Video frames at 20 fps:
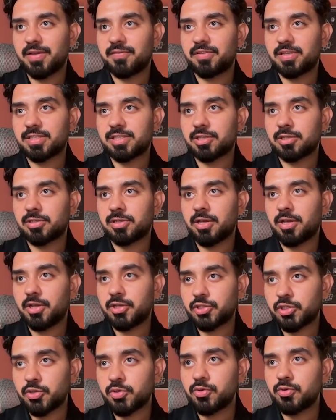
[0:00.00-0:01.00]
If this
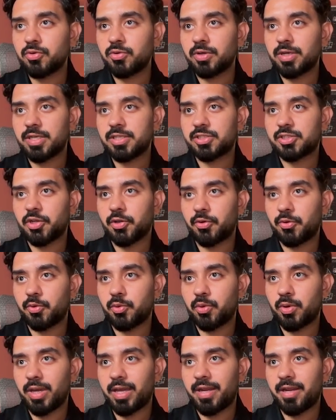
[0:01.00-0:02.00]
issue is due
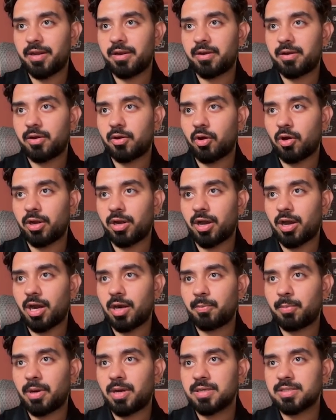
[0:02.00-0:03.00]
to an error on
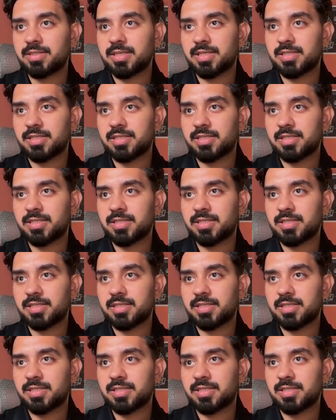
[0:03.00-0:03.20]
our part,